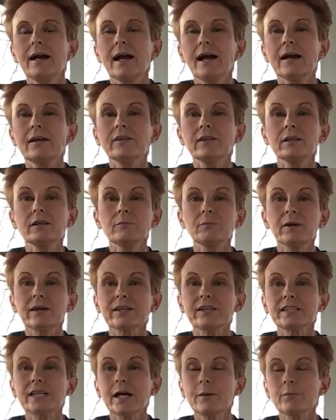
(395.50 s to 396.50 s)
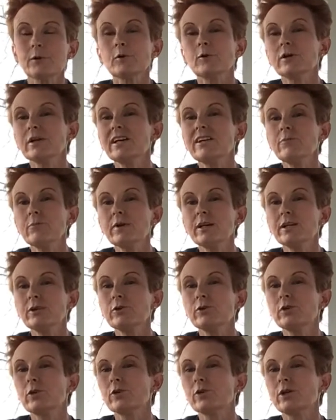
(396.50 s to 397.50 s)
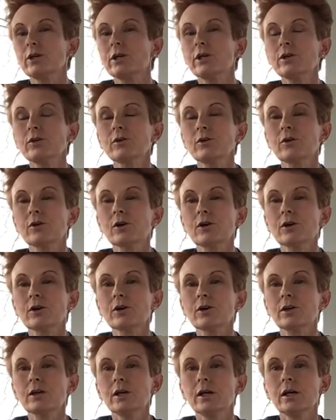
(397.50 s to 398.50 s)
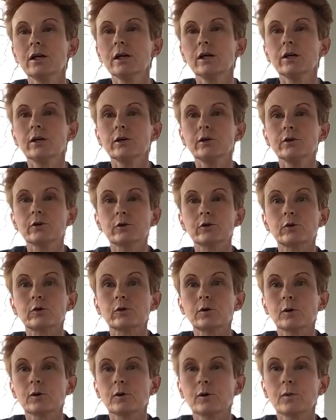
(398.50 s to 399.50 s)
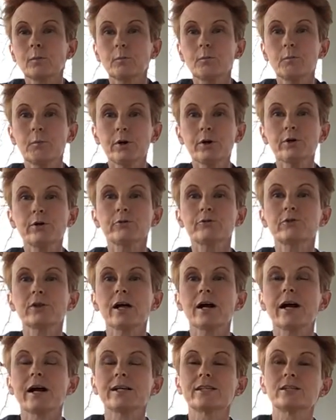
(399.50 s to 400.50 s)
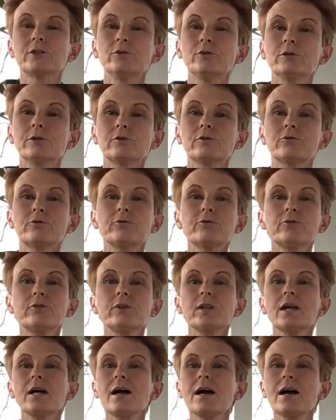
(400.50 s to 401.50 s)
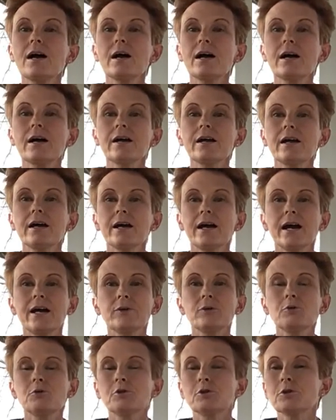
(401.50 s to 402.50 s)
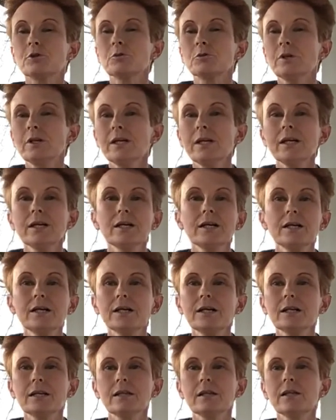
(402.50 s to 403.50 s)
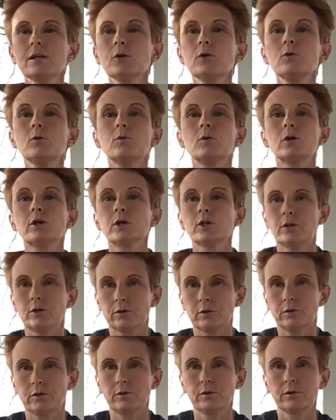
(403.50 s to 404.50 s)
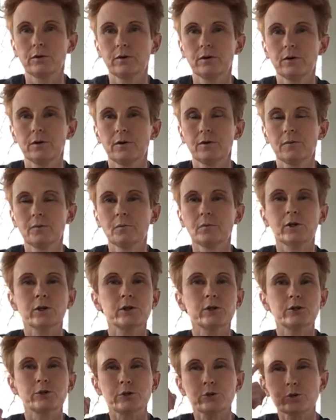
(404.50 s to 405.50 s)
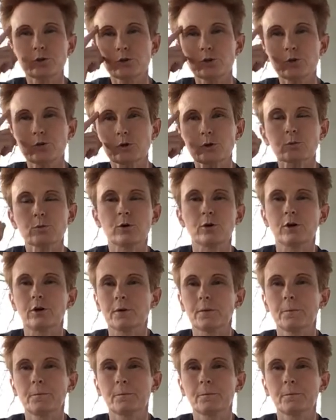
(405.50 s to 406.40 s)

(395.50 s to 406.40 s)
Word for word: and then by the time you leave me and you go to kindergarten you're butterflies and you can fly and you can do anything you want to do because you're so smart